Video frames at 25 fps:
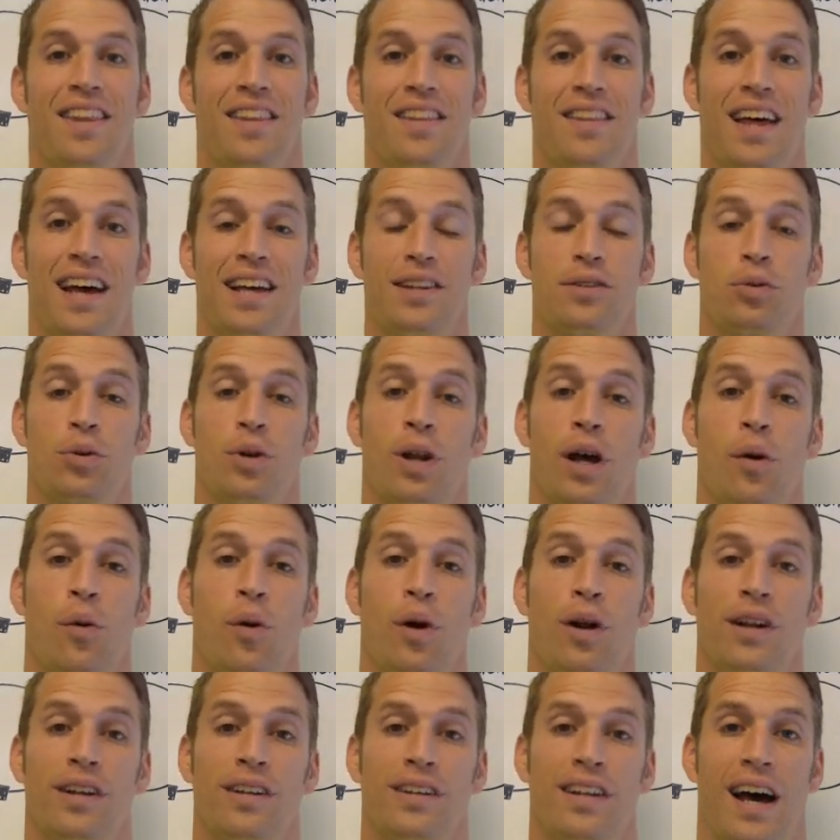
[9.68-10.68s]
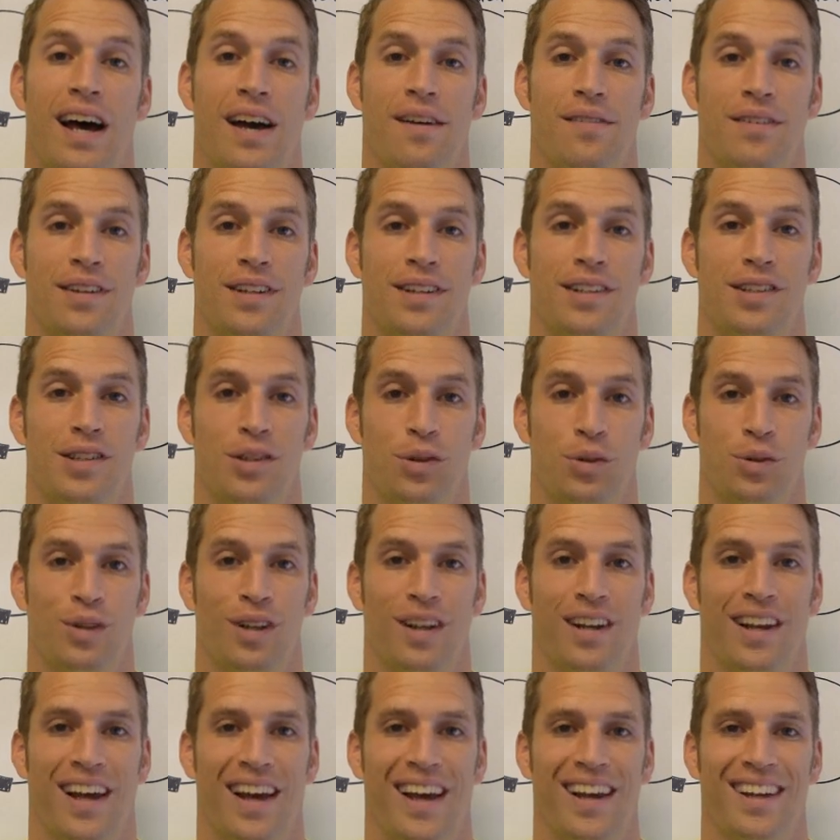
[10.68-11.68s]
That's what I want to dive into
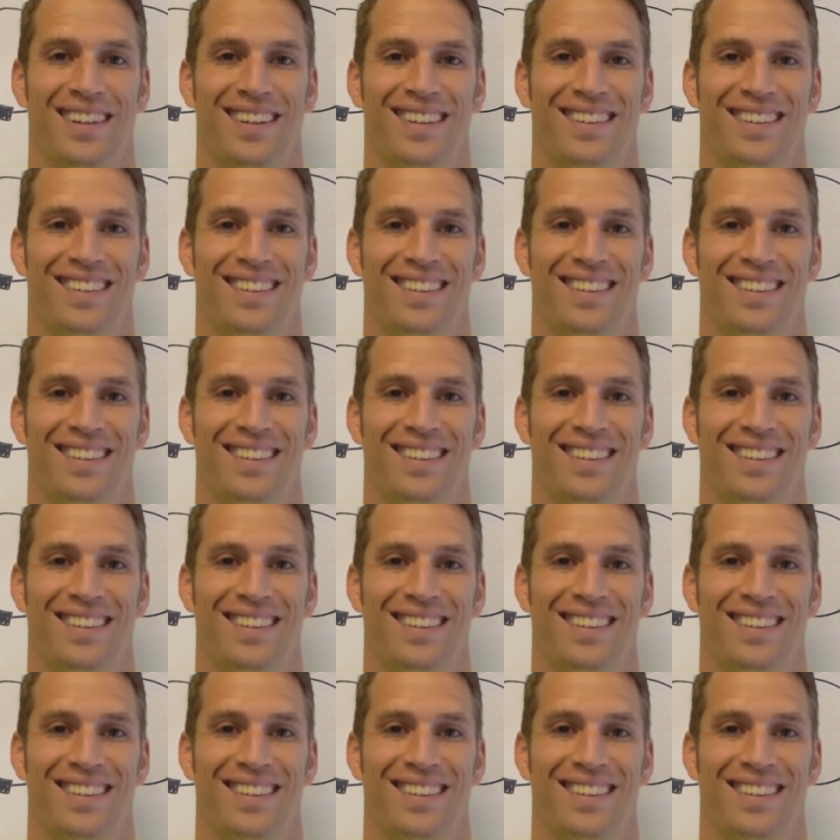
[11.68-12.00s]
today.